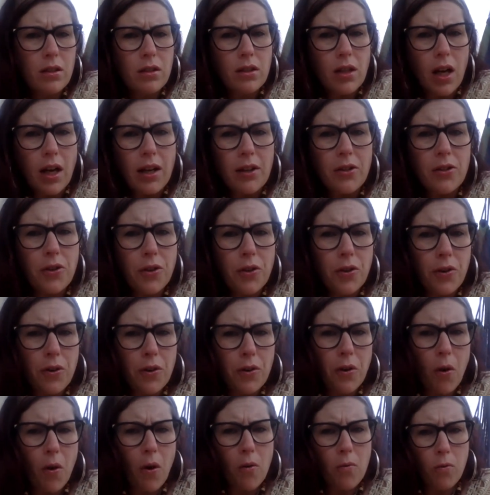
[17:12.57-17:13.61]

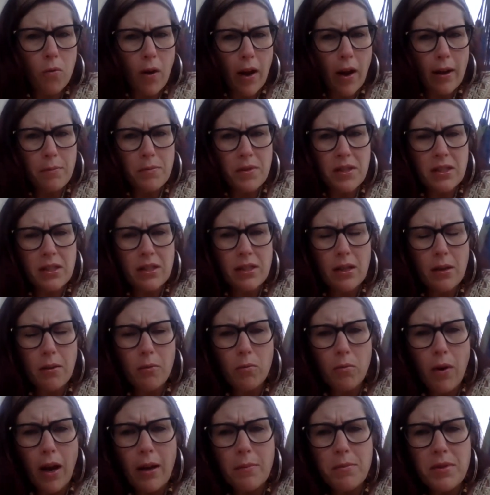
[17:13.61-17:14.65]
Dr.
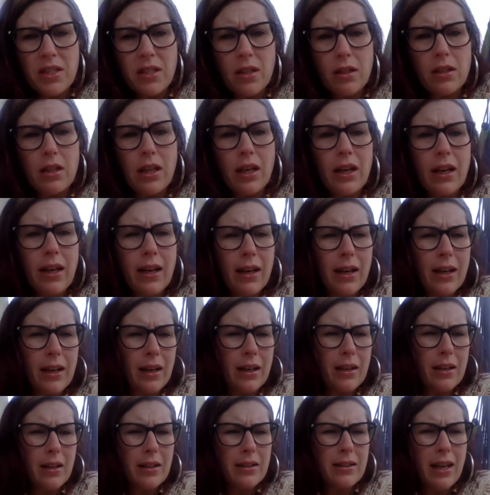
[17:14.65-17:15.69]

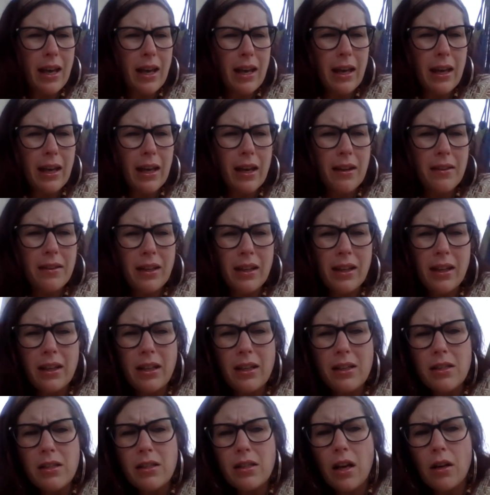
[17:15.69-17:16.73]
Rabzadeh, I think
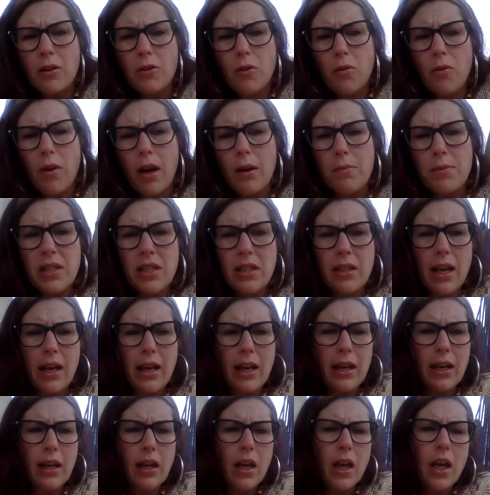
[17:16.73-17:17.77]
it is, Dr.
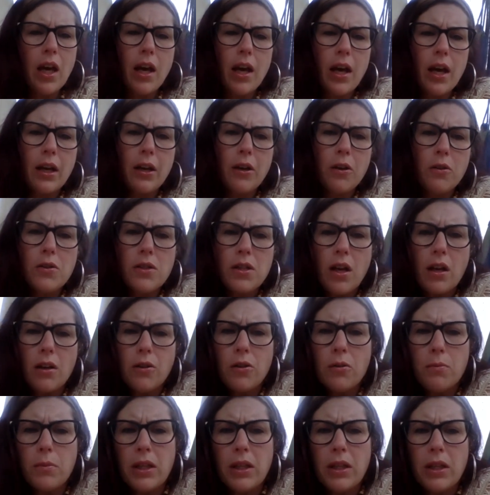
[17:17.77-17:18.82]
Rabzadeh, echoes
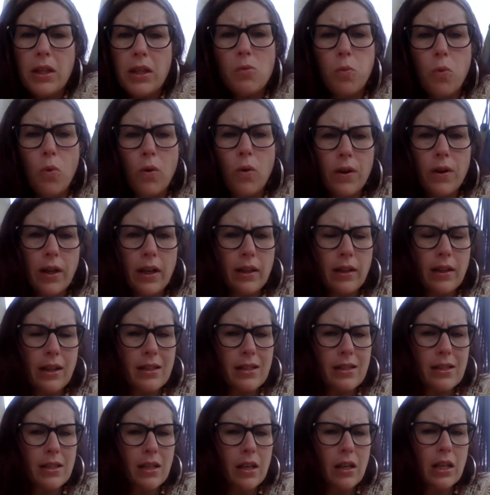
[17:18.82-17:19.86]
Dr. Mina's
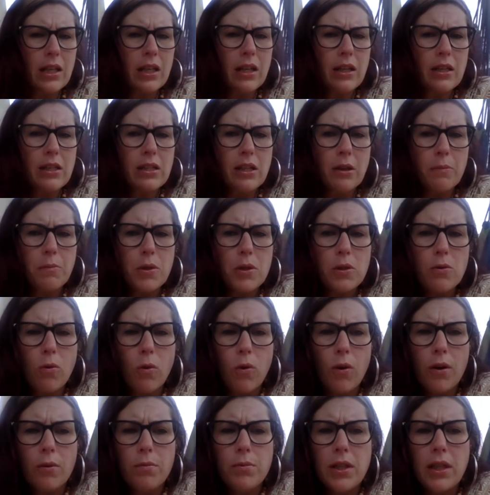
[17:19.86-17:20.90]
warning that sun is
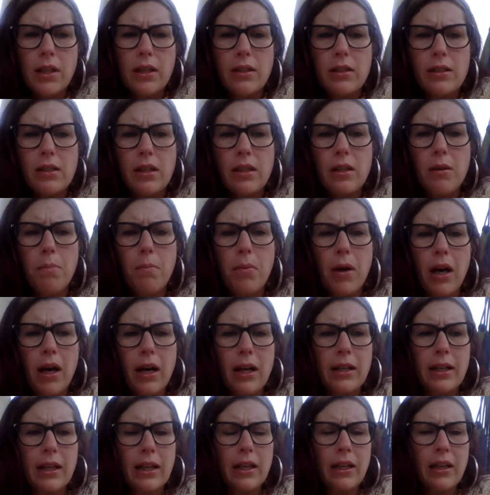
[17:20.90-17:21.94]
absorbed into the
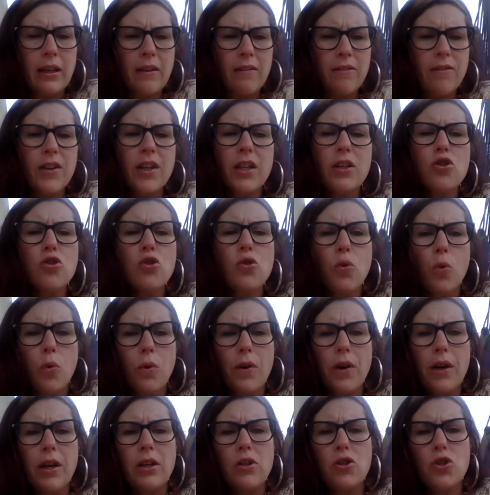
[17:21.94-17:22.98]
body even
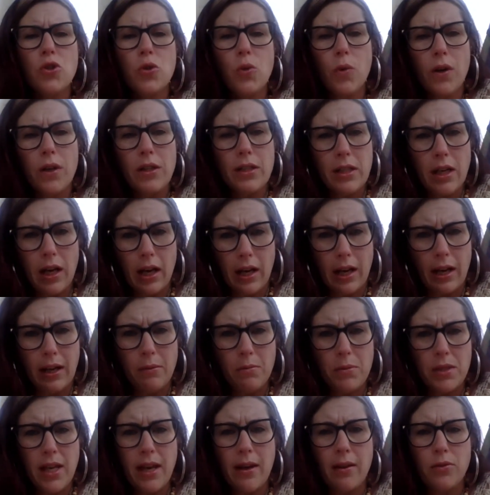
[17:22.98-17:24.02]
during short
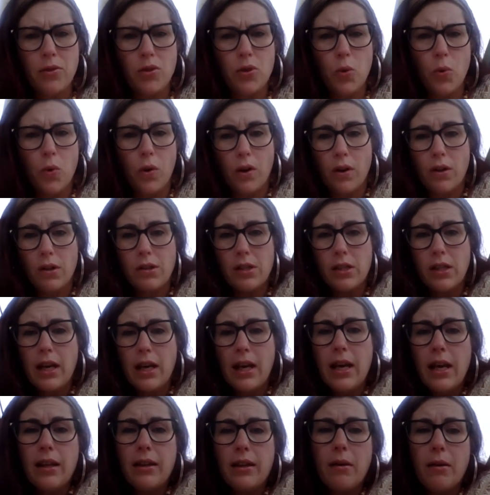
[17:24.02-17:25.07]
times outdoors
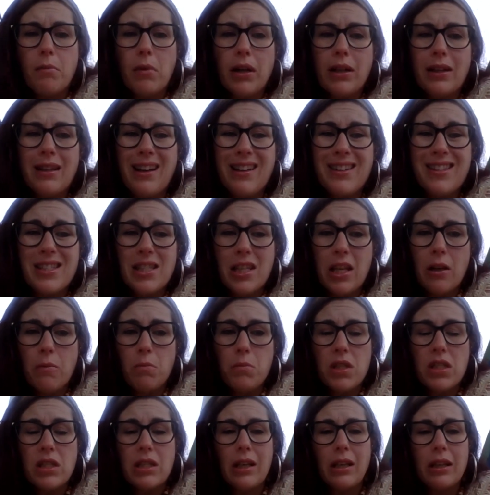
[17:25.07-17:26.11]
that might not
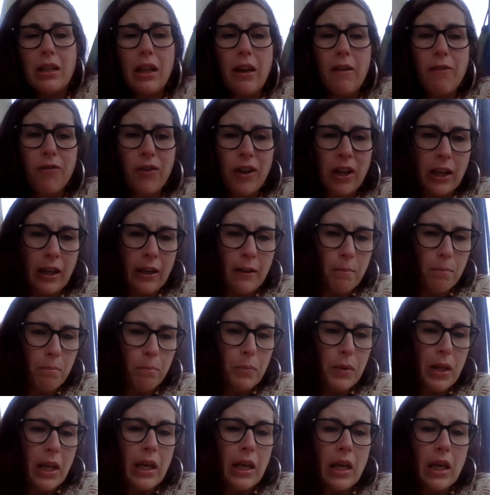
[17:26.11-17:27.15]
seem significant.
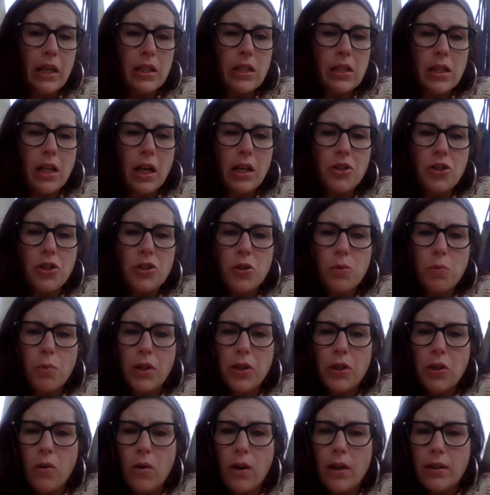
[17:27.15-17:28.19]
It's not just
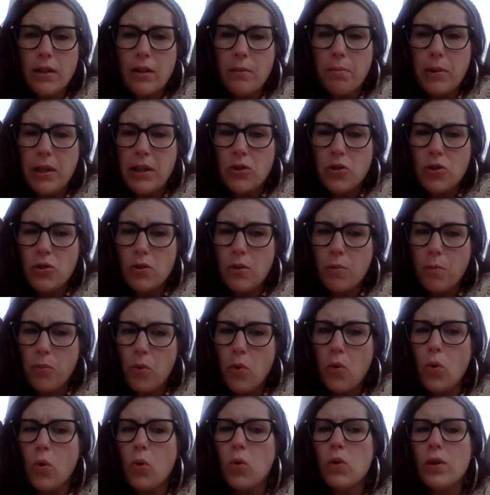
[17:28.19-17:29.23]
when you're at the beach or the
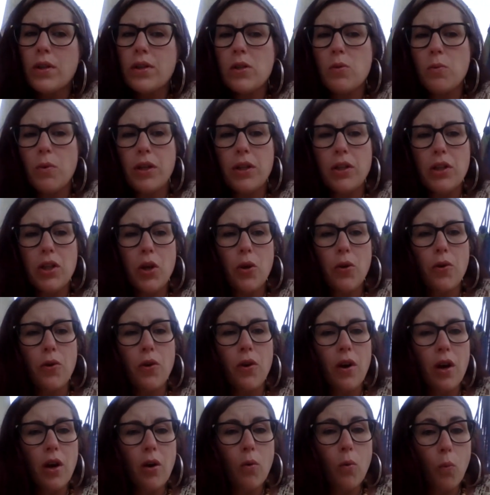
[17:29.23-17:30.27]
pool, it's when
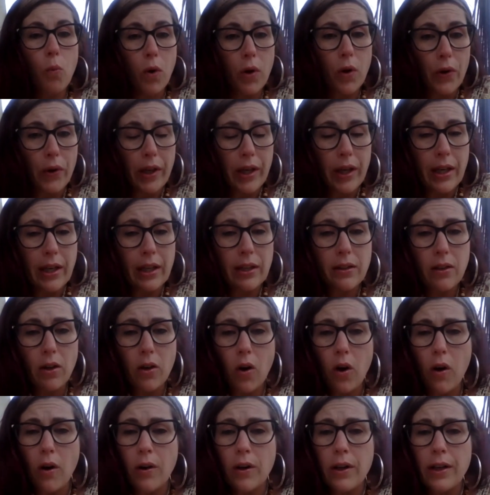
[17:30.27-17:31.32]
you're working in the
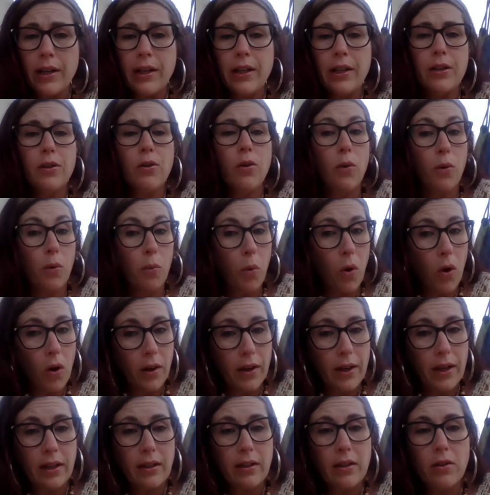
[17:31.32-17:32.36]
garden or
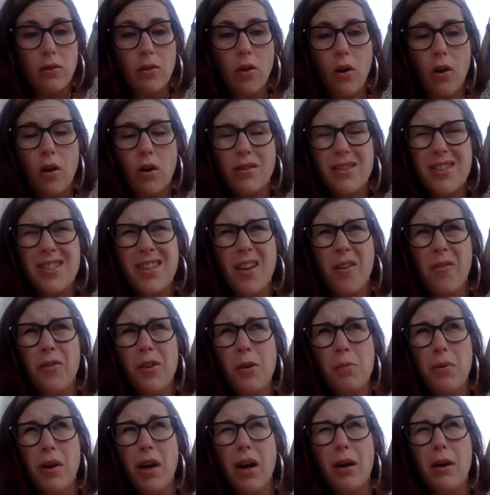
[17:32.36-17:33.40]
walking the dog,
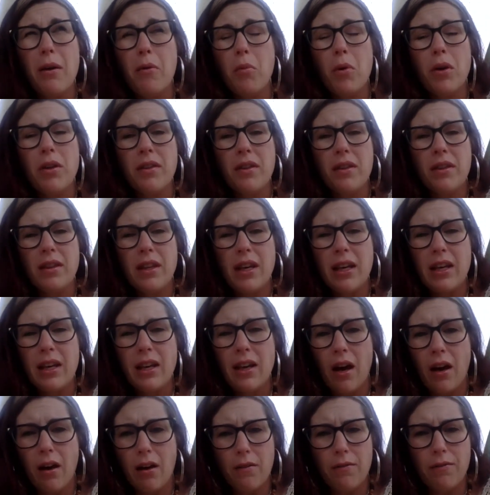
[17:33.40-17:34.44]
stuff you probably wouldn't
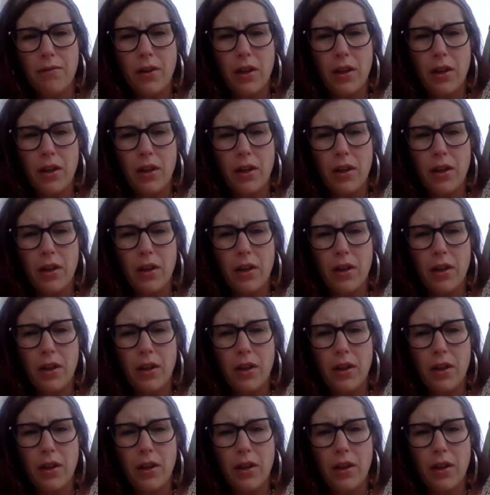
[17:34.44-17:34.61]
think of,